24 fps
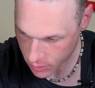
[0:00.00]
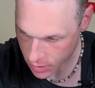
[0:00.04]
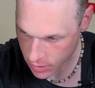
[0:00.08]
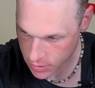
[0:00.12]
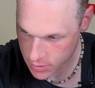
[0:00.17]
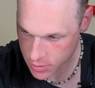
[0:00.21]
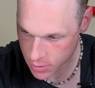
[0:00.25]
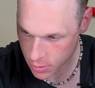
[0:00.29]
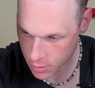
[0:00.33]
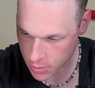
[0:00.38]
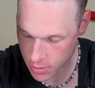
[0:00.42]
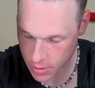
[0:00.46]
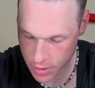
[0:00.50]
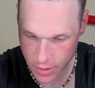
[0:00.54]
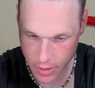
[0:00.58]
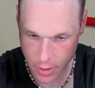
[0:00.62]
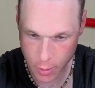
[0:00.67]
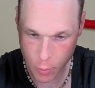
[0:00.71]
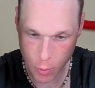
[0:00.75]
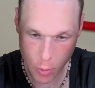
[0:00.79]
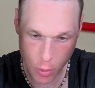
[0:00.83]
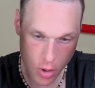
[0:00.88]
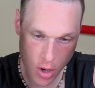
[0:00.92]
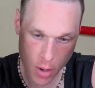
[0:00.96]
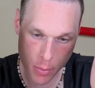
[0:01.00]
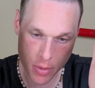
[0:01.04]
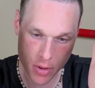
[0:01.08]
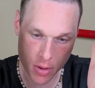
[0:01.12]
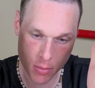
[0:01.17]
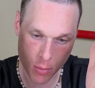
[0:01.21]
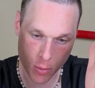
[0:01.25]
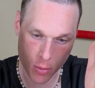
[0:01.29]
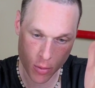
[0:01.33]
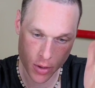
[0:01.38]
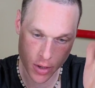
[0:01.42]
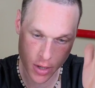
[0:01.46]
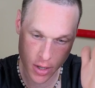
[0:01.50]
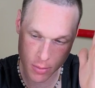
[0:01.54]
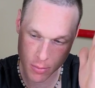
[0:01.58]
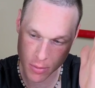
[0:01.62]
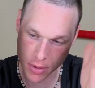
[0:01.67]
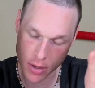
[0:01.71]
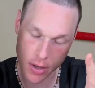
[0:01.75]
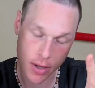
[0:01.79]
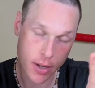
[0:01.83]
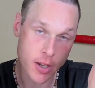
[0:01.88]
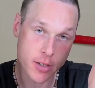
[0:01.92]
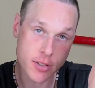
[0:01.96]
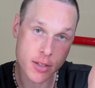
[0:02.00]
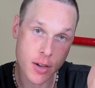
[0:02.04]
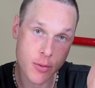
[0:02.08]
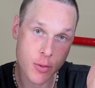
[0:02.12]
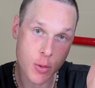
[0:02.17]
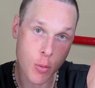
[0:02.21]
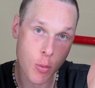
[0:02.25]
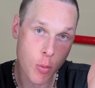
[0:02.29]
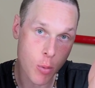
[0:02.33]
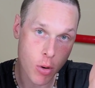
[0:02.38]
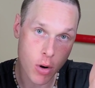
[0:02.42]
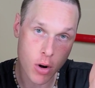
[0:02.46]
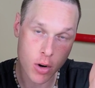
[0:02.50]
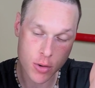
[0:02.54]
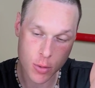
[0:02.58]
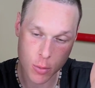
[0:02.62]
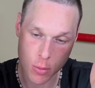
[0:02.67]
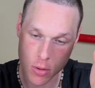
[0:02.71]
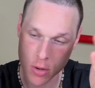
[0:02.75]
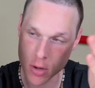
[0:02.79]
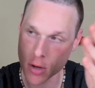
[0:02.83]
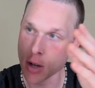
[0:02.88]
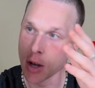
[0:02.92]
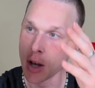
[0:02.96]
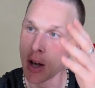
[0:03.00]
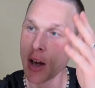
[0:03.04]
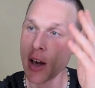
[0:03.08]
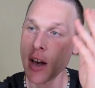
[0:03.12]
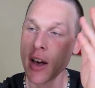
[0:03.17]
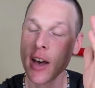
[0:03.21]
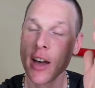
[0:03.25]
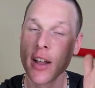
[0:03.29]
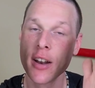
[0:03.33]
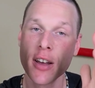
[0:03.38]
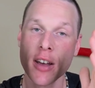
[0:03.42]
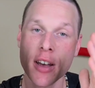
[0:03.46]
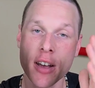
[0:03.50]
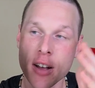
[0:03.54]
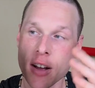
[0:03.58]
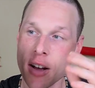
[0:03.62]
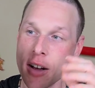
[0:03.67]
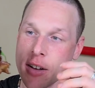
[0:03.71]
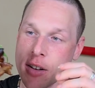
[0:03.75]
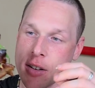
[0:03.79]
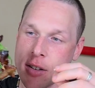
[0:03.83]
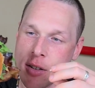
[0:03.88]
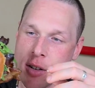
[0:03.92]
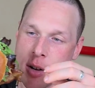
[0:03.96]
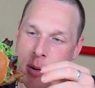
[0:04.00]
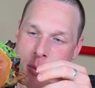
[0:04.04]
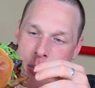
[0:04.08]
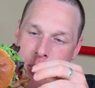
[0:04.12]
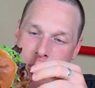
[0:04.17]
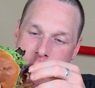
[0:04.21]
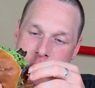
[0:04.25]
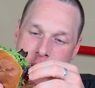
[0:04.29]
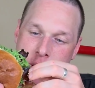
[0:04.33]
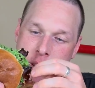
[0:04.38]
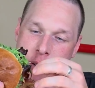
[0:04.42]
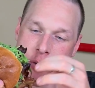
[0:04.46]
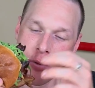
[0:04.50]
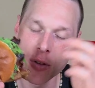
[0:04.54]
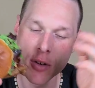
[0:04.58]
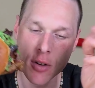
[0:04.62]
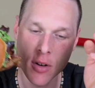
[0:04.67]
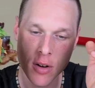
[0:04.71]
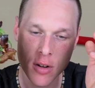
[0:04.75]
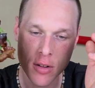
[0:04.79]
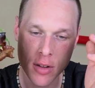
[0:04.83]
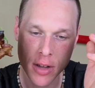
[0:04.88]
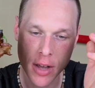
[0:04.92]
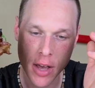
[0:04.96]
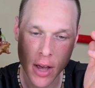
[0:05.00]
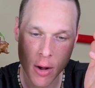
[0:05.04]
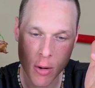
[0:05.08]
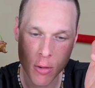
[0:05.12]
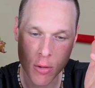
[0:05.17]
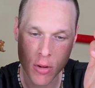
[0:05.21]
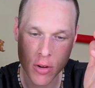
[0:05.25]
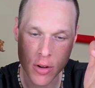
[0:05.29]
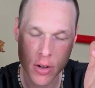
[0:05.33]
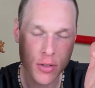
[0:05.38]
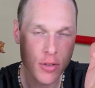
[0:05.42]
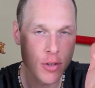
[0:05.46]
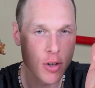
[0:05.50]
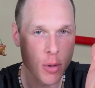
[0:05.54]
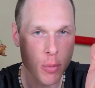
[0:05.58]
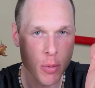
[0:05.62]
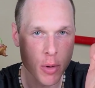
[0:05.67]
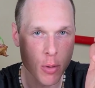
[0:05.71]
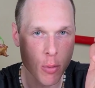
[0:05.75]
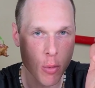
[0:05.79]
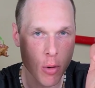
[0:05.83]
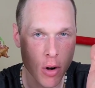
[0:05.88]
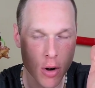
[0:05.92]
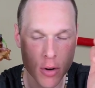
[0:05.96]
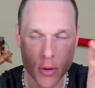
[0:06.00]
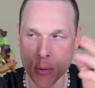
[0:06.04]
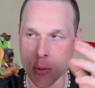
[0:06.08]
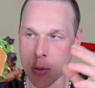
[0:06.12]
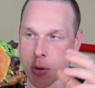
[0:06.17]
So I like woke up in the morning and I'm like, I guess I have to walk to work. And I completely forgot like how long it took me to walk to